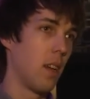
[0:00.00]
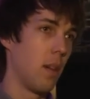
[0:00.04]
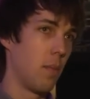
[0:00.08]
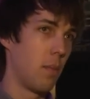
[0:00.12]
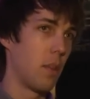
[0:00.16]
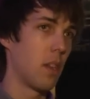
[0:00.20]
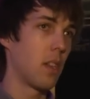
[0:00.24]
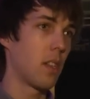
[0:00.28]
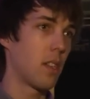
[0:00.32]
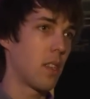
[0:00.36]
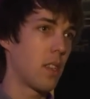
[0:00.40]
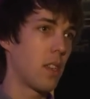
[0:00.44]

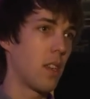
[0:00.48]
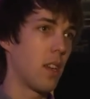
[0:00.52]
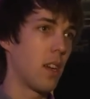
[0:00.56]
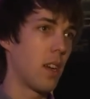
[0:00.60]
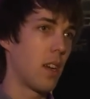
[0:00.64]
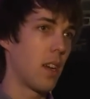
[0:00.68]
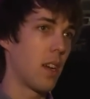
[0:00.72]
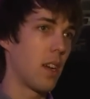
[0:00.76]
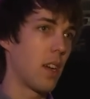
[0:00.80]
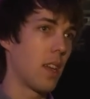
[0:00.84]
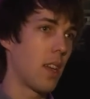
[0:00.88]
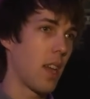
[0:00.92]
But
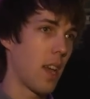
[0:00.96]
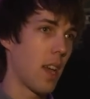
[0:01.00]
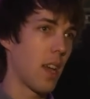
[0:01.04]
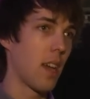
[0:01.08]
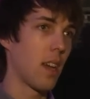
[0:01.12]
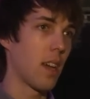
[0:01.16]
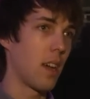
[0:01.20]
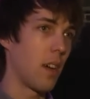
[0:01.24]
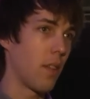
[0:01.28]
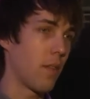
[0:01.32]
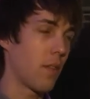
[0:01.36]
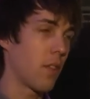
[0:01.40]

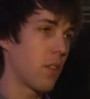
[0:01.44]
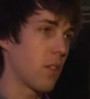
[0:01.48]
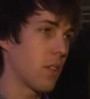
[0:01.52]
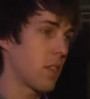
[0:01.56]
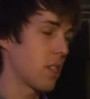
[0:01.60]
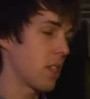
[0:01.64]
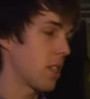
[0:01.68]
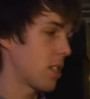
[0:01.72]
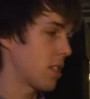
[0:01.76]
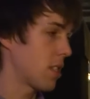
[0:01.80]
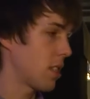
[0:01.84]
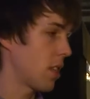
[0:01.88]
yeah, of
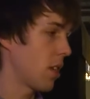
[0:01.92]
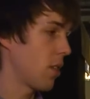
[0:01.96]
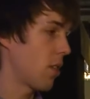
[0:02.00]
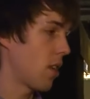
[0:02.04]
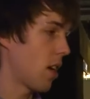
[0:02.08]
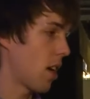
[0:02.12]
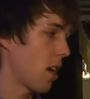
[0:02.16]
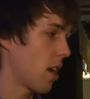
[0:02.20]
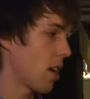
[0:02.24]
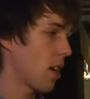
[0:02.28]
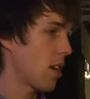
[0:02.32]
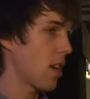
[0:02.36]
course it's
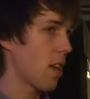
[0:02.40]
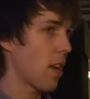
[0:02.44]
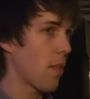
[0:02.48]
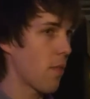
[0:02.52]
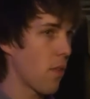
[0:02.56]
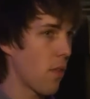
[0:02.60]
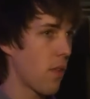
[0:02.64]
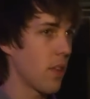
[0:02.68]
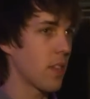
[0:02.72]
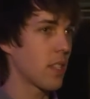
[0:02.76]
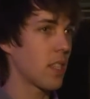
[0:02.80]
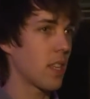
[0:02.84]
still hard,
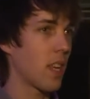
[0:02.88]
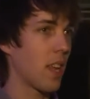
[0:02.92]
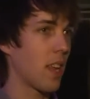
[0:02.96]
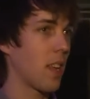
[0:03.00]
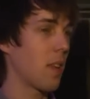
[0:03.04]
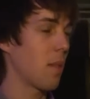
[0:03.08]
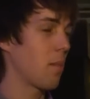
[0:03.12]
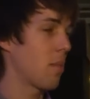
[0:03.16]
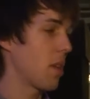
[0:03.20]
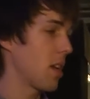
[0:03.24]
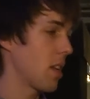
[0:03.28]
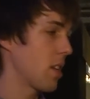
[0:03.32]
everyone's
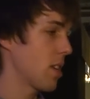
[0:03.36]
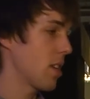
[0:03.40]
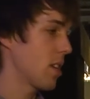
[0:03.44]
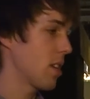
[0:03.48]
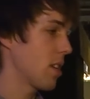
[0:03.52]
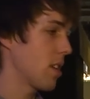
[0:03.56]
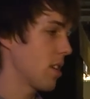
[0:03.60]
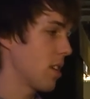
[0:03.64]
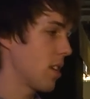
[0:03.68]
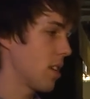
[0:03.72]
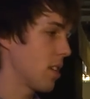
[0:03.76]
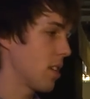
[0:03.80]
getting better.